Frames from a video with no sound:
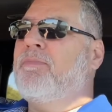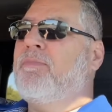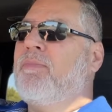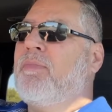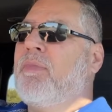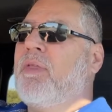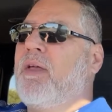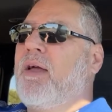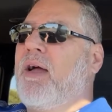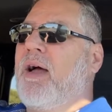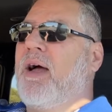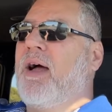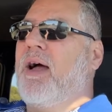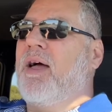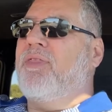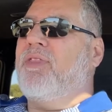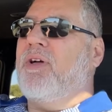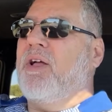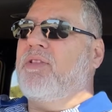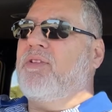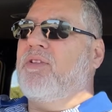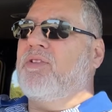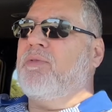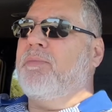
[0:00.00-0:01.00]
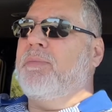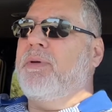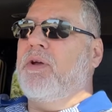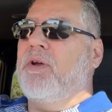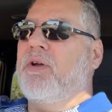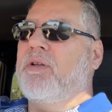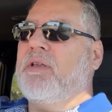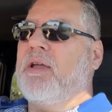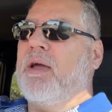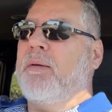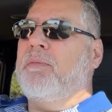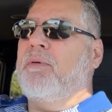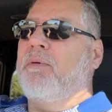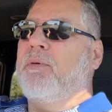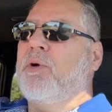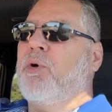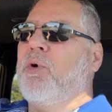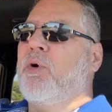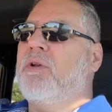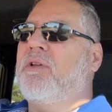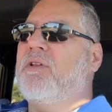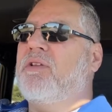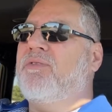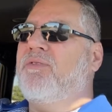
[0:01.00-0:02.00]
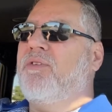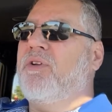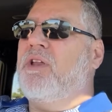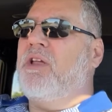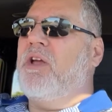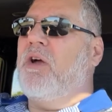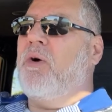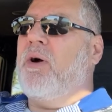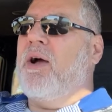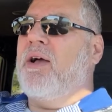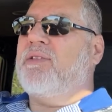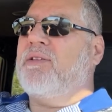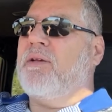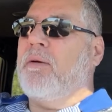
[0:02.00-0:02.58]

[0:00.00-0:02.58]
Uh, I uh, thought this would be a good time to record this video as